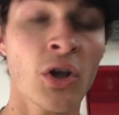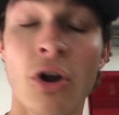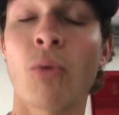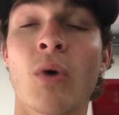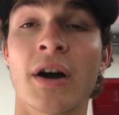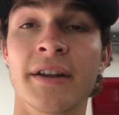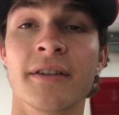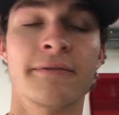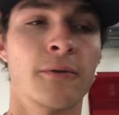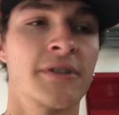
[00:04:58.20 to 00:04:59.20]
or it
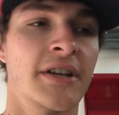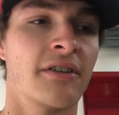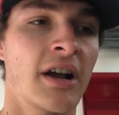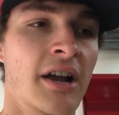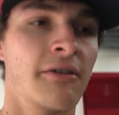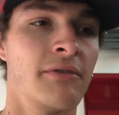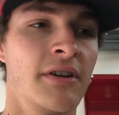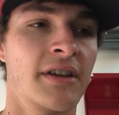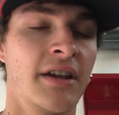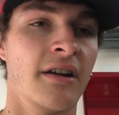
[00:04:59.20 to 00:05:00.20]
wanted a 410 or higher
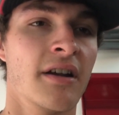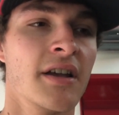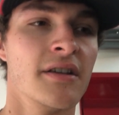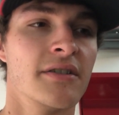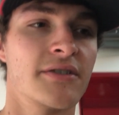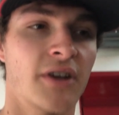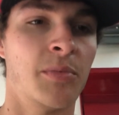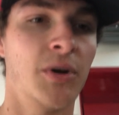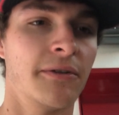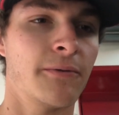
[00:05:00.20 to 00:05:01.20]
rear gear. So I
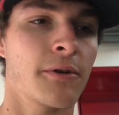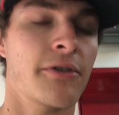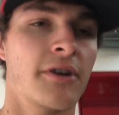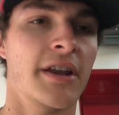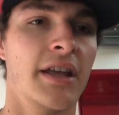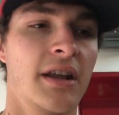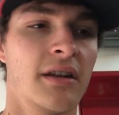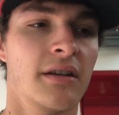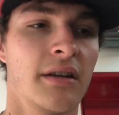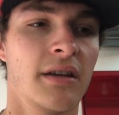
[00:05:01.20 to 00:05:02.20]
put a 430 in it,
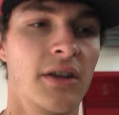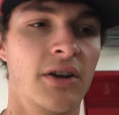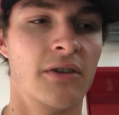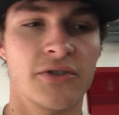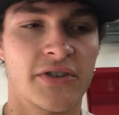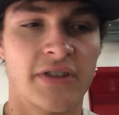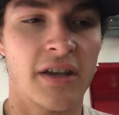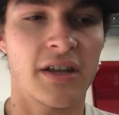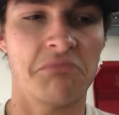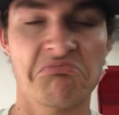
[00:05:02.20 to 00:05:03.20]
you know, just
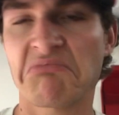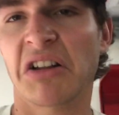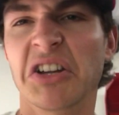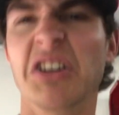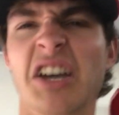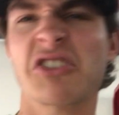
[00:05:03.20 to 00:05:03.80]
thinking a little